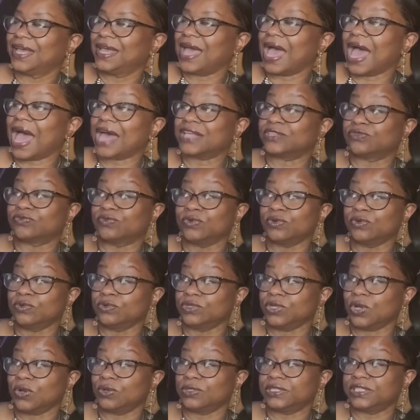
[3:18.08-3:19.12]
As Roo
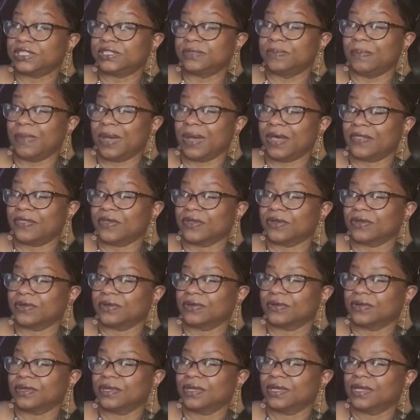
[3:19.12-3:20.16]
told his mother,
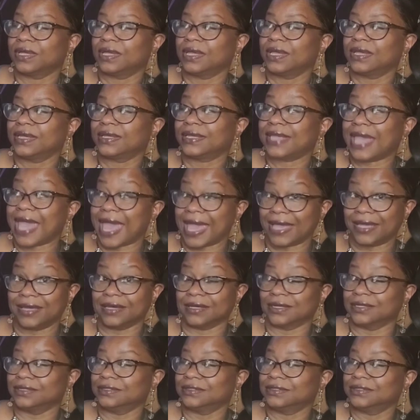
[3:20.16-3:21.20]

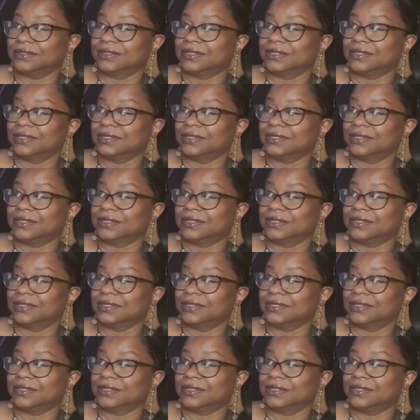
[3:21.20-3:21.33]
Kanga,